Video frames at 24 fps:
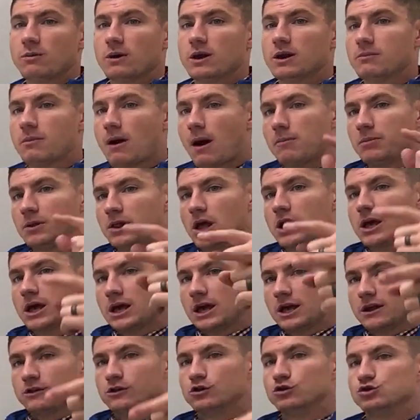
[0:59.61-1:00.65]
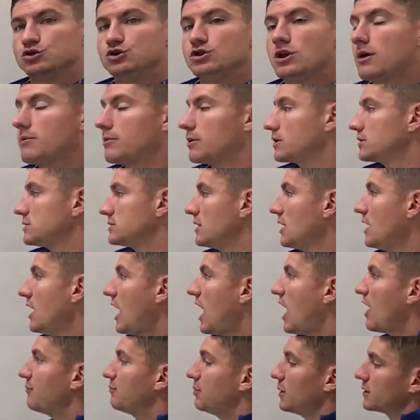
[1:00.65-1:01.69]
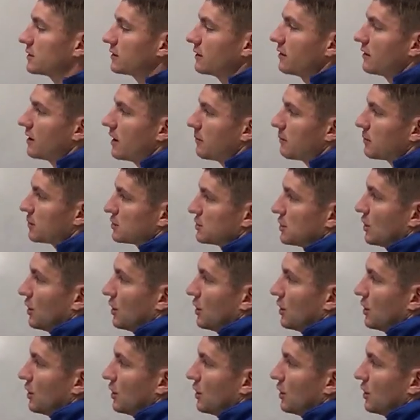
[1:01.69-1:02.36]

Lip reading: by plugging in those numbers. I plugged in the numbers